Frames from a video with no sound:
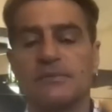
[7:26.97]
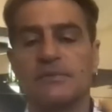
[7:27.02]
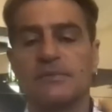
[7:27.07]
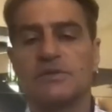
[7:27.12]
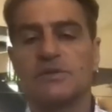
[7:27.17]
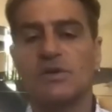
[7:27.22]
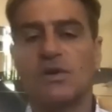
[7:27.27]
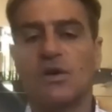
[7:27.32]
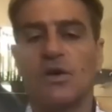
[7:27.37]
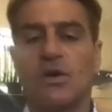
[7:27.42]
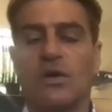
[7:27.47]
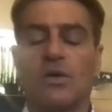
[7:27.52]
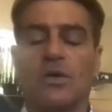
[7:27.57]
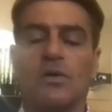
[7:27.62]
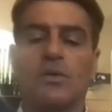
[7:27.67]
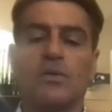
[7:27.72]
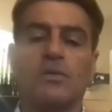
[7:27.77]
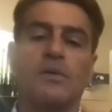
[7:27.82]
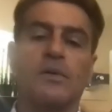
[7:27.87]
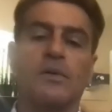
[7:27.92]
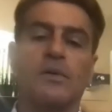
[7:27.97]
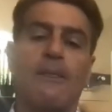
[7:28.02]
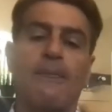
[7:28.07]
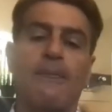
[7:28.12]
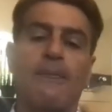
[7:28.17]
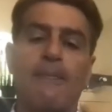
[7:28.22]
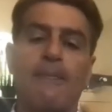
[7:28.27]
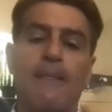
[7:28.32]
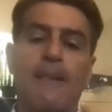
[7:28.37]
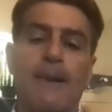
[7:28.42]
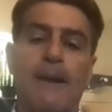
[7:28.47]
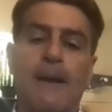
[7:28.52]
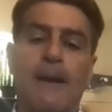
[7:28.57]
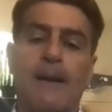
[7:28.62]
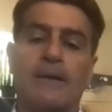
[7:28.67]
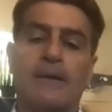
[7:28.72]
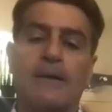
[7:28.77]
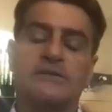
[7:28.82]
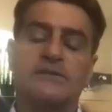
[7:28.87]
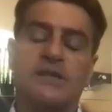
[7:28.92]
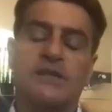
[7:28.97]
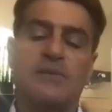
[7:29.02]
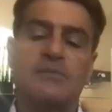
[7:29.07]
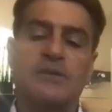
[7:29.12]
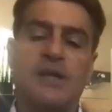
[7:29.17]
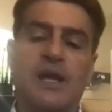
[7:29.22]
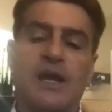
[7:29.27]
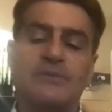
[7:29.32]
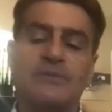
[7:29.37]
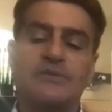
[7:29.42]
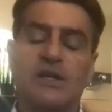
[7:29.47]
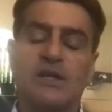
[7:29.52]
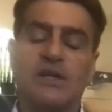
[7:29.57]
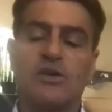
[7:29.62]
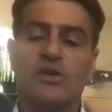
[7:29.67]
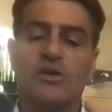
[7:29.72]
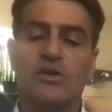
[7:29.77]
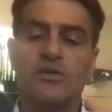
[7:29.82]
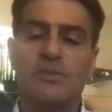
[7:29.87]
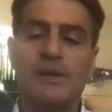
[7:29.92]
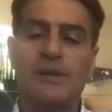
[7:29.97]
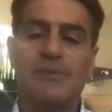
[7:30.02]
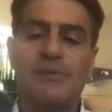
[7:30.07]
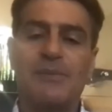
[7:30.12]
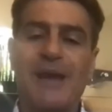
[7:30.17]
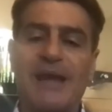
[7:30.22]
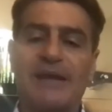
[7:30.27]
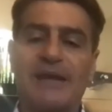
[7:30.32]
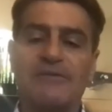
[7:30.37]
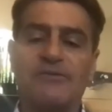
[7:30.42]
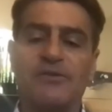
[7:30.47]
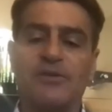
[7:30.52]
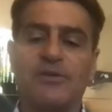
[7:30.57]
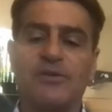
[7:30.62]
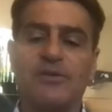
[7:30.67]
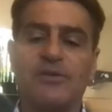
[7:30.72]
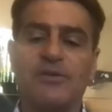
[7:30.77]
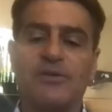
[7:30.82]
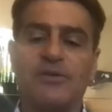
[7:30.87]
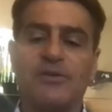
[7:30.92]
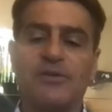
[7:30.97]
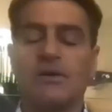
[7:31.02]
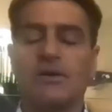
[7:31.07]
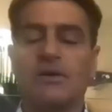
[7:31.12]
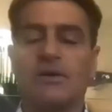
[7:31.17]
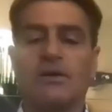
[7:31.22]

So sometimes it could be painful.